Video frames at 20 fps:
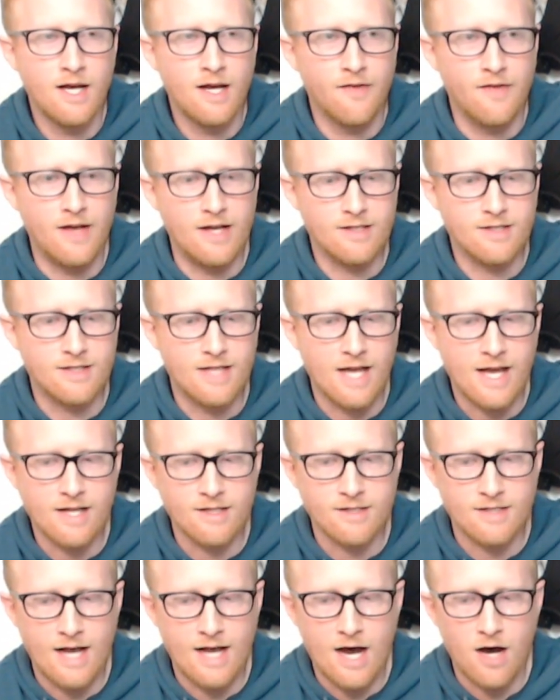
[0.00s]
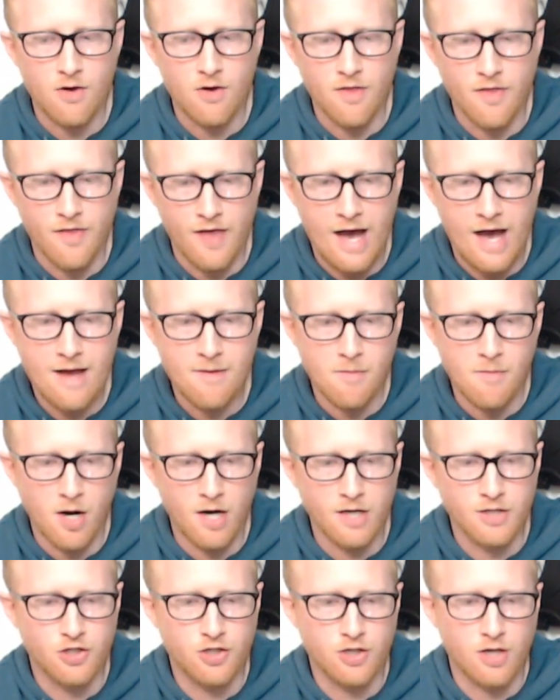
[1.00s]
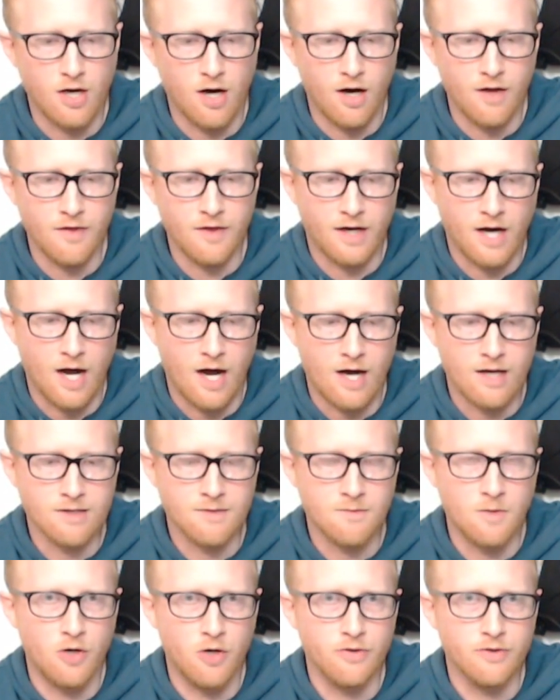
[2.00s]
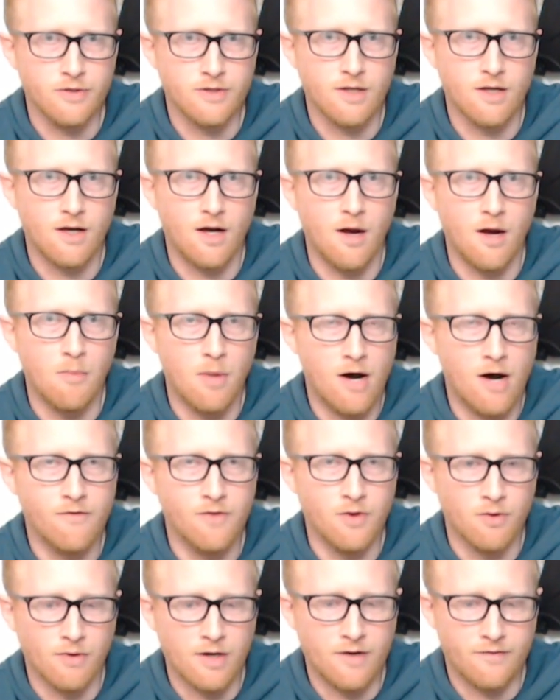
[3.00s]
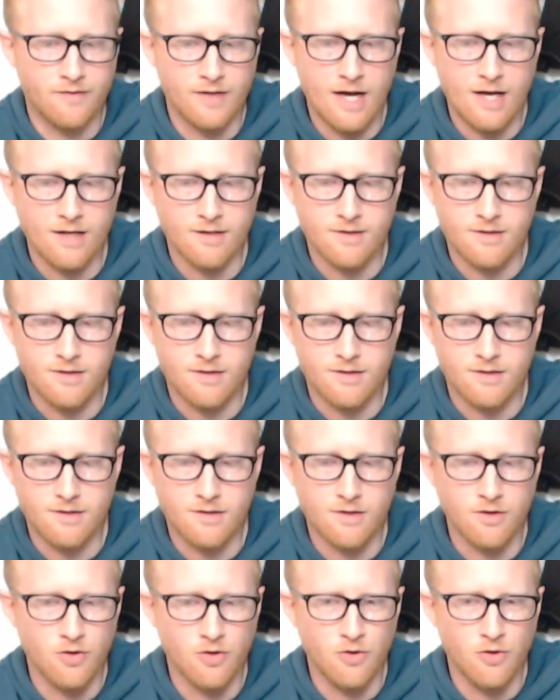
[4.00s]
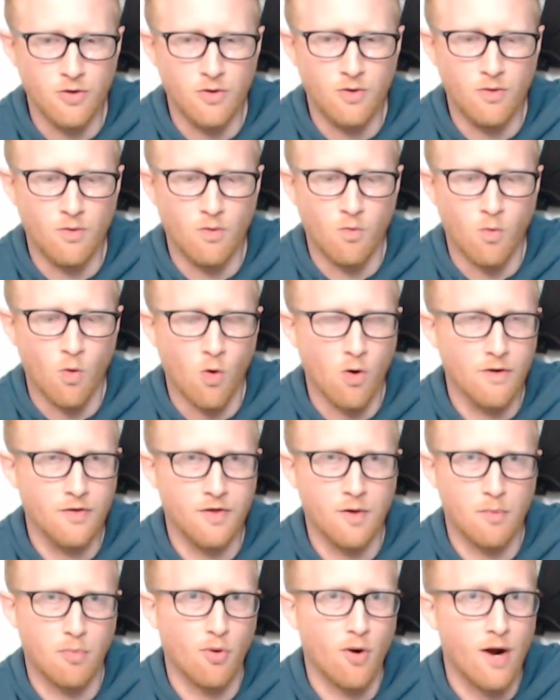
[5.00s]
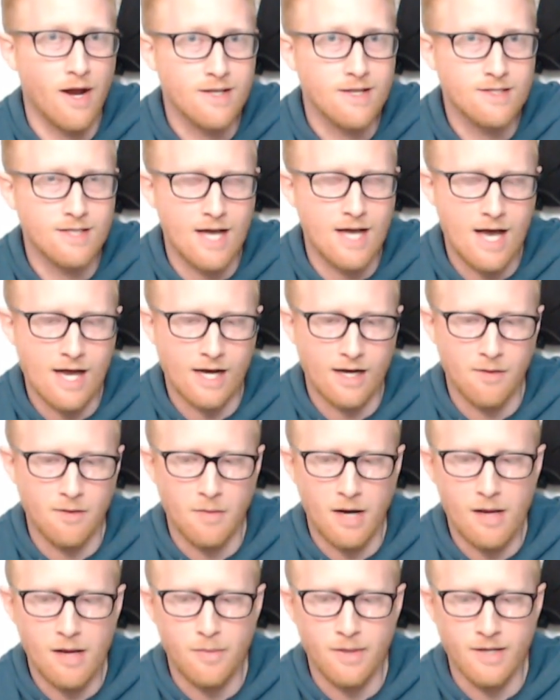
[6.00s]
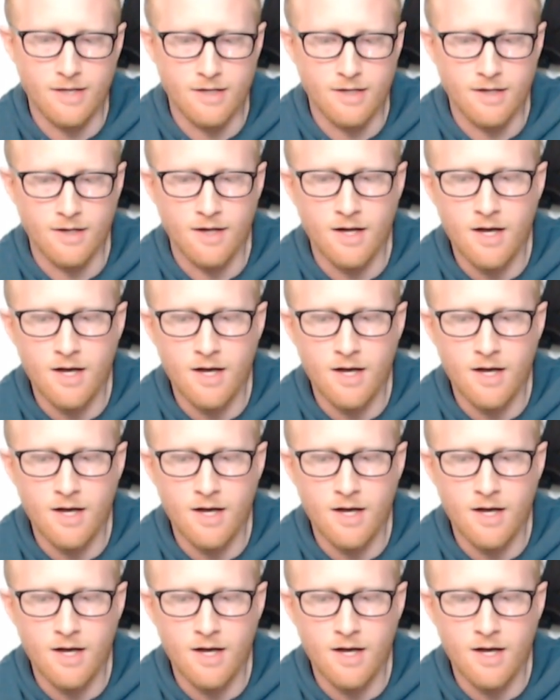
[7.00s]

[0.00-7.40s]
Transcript: that stands out that much on the Cosmos above the Rift S to warrant the price tag, in my opinion.